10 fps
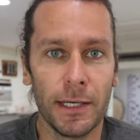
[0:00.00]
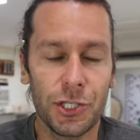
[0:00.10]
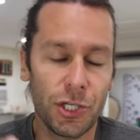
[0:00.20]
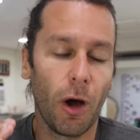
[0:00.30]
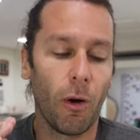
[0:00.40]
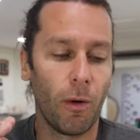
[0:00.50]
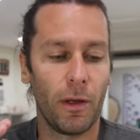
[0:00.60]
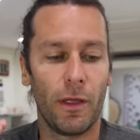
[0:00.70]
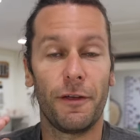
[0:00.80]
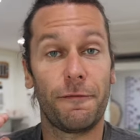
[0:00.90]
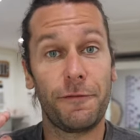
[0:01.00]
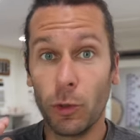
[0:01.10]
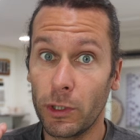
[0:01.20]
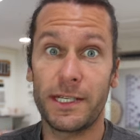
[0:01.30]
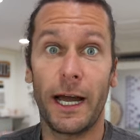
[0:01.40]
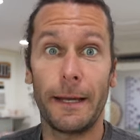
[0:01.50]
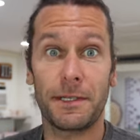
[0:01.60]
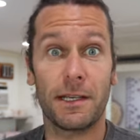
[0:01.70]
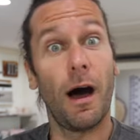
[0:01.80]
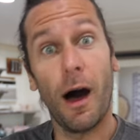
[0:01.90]
So the fuel
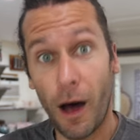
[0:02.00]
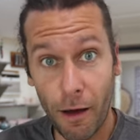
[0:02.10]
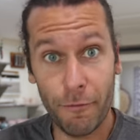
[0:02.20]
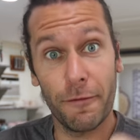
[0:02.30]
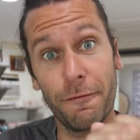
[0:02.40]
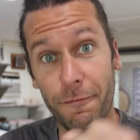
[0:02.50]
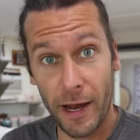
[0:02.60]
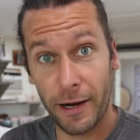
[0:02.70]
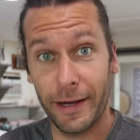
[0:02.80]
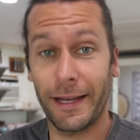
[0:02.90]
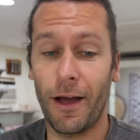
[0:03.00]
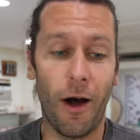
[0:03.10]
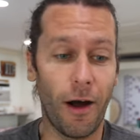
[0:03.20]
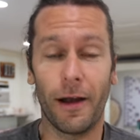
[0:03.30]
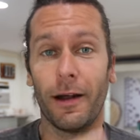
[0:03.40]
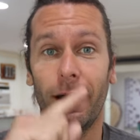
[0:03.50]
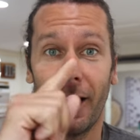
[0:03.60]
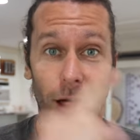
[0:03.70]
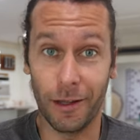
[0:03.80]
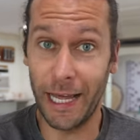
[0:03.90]
types of firing are
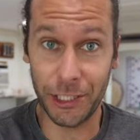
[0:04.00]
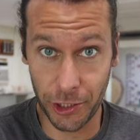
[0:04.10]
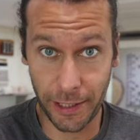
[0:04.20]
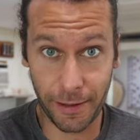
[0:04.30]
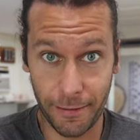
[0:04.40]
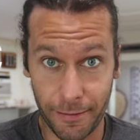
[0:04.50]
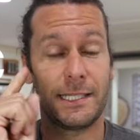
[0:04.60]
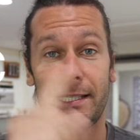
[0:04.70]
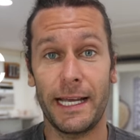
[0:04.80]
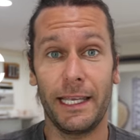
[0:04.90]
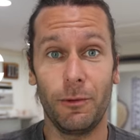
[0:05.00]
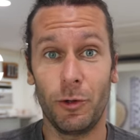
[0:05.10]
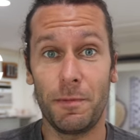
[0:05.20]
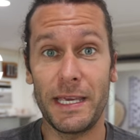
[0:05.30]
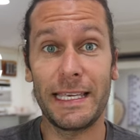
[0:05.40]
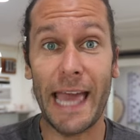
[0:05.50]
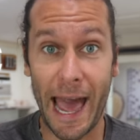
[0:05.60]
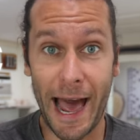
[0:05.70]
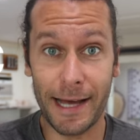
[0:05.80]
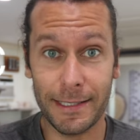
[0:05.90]
electric, second would be
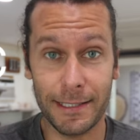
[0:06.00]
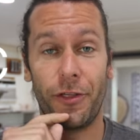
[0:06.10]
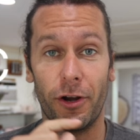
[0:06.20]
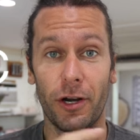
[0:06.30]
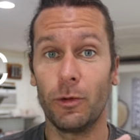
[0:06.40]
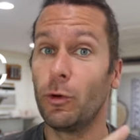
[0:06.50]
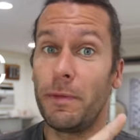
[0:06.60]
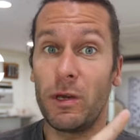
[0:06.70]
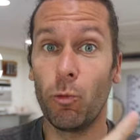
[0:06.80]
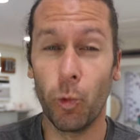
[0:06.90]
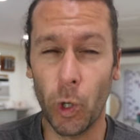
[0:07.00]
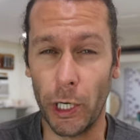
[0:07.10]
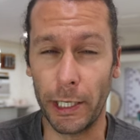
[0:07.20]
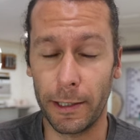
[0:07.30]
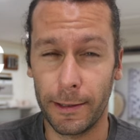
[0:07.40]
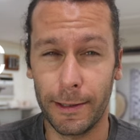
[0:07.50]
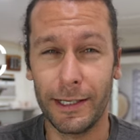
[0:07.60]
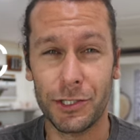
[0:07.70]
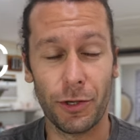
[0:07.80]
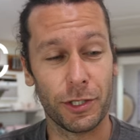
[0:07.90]
gas, third would be wood.
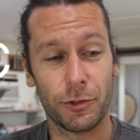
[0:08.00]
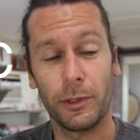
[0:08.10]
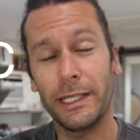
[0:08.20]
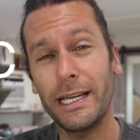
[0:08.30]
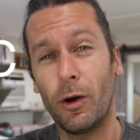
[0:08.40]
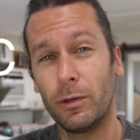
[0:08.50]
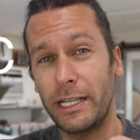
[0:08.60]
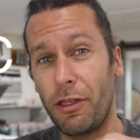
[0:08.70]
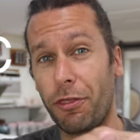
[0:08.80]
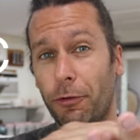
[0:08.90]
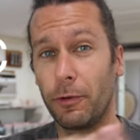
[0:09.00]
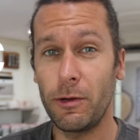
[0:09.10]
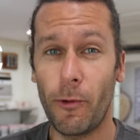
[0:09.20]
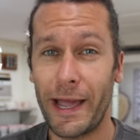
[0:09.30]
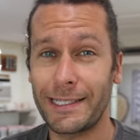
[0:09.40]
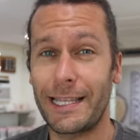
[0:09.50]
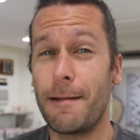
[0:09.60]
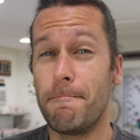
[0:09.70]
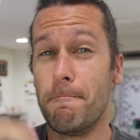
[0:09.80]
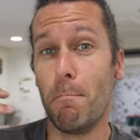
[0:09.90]
So there's really only three ways
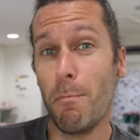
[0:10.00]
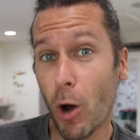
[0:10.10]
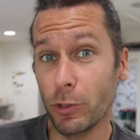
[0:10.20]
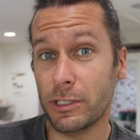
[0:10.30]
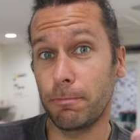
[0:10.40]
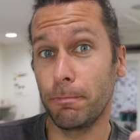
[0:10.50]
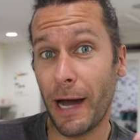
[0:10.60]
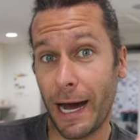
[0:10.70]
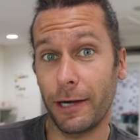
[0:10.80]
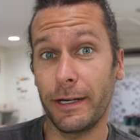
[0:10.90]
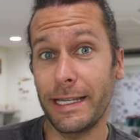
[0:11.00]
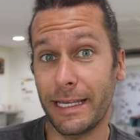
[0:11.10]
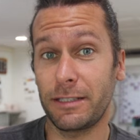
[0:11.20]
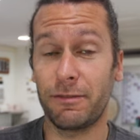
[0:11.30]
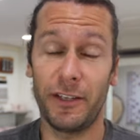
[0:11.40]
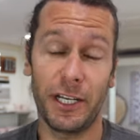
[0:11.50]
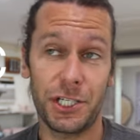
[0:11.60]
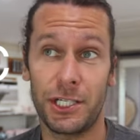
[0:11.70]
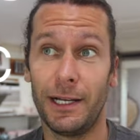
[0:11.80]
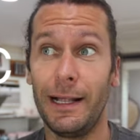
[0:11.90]
that most pottery gets
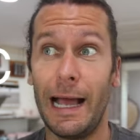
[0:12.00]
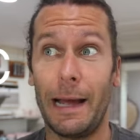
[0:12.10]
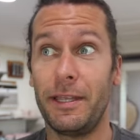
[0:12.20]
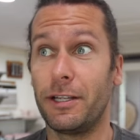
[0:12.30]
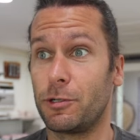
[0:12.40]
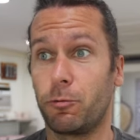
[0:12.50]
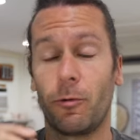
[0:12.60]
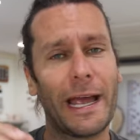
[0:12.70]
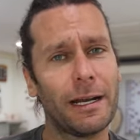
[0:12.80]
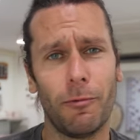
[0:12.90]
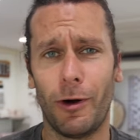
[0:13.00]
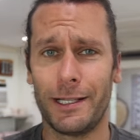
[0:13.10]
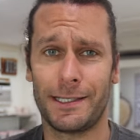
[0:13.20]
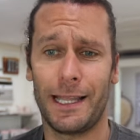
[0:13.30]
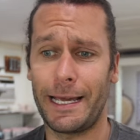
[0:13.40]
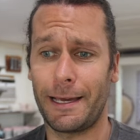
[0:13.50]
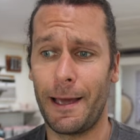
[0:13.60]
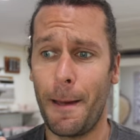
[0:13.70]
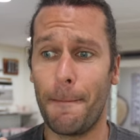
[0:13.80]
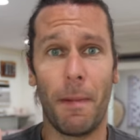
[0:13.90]
finished. I mean, there's random ones like
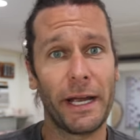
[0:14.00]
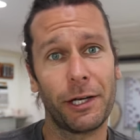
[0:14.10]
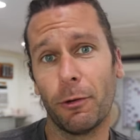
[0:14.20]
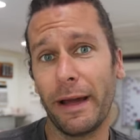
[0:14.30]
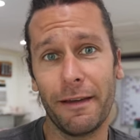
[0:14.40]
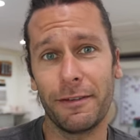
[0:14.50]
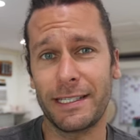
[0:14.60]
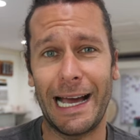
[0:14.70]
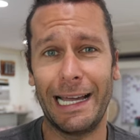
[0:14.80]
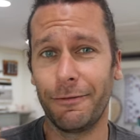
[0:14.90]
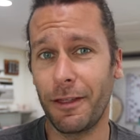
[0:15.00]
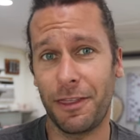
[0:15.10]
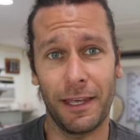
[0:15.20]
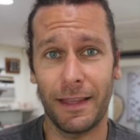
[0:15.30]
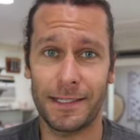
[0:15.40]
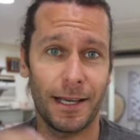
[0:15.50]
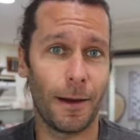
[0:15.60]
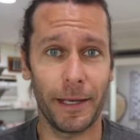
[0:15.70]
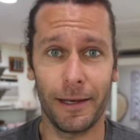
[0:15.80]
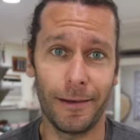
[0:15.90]
microwave is kind of a thing that's
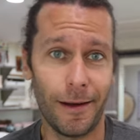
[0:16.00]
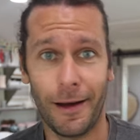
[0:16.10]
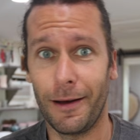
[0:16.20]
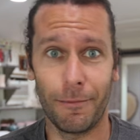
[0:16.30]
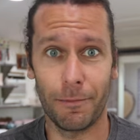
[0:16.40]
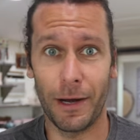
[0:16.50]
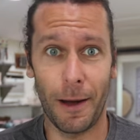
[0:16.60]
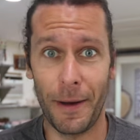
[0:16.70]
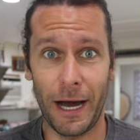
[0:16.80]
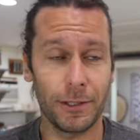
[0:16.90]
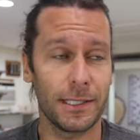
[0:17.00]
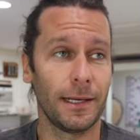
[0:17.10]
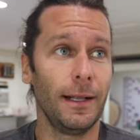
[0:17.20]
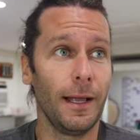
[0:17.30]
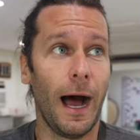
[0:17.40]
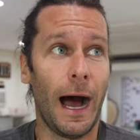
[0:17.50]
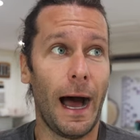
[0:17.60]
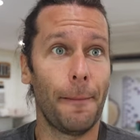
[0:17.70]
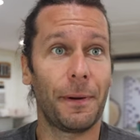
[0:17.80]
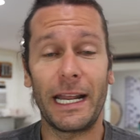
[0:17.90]
coming about.
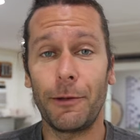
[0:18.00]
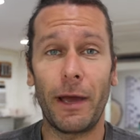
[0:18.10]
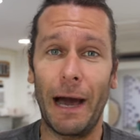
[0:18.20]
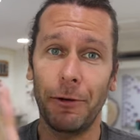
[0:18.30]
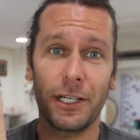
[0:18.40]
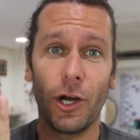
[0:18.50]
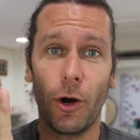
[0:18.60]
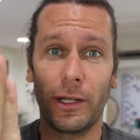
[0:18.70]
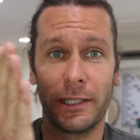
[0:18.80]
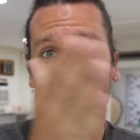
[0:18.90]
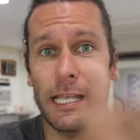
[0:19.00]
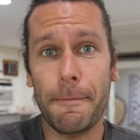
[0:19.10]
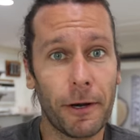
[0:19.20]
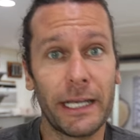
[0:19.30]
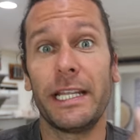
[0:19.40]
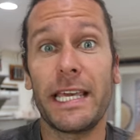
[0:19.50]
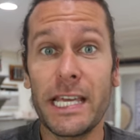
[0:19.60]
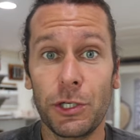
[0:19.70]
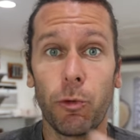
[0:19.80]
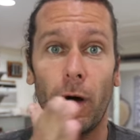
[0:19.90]
Uh, but anyway, I want to go a little deeper into
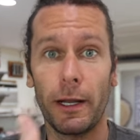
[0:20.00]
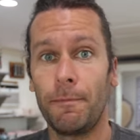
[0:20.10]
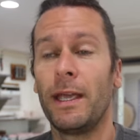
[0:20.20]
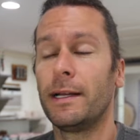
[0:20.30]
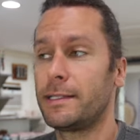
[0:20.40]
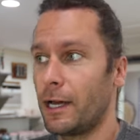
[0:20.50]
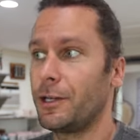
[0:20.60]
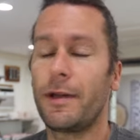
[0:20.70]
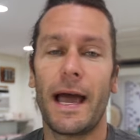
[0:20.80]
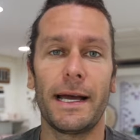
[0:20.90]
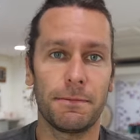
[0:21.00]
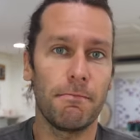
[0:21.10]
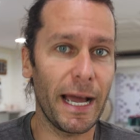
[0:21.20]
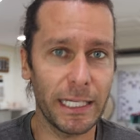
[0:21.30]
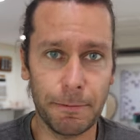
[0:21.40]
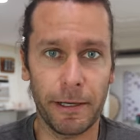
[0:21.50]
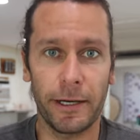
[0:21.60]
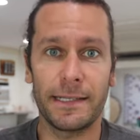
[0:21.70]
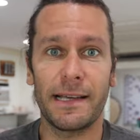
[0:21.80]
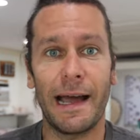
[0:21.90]
each one, tell you guys my
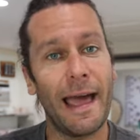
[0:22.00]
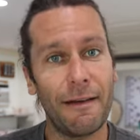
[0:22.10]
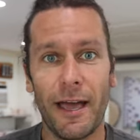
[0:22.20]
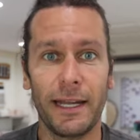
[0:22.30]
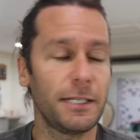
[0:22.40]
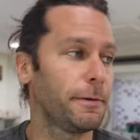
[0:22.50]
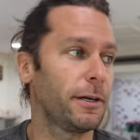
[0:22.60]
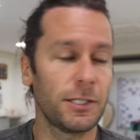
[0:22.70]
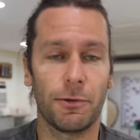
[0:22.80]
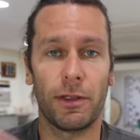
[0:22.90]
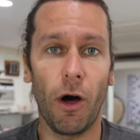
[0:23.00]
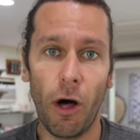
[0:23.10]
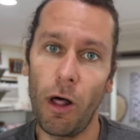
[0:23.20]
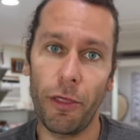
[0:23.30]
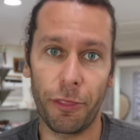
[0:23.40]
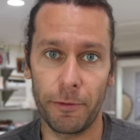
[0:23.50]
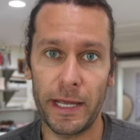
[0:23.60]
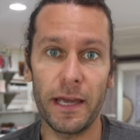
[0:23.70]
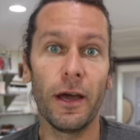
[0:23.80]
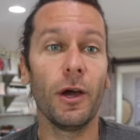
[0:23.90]
experience. I have had experience with all
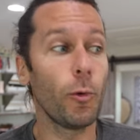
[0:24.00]
three.